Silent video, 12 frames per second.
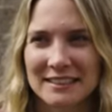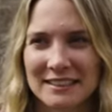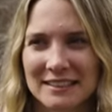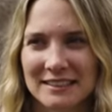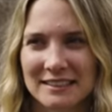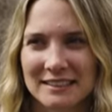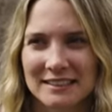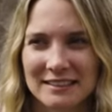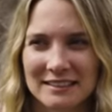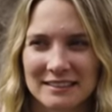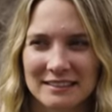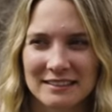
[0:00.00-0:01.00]

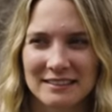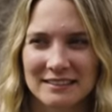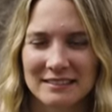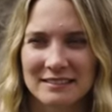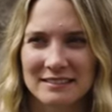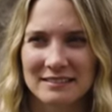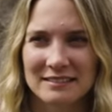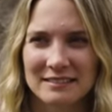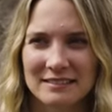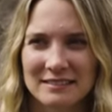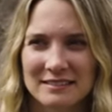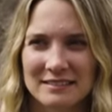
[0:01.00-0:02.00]

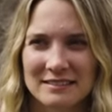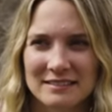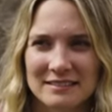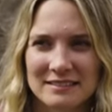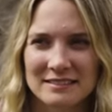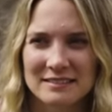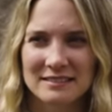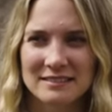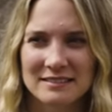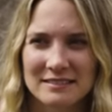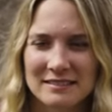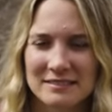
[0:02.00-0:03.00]

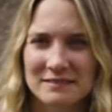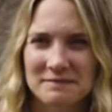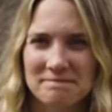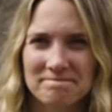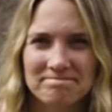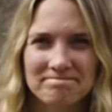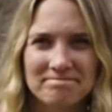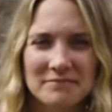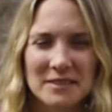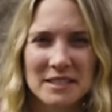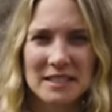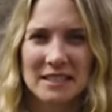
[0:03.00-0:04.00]

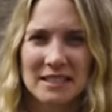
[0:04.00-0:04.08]
[no speech]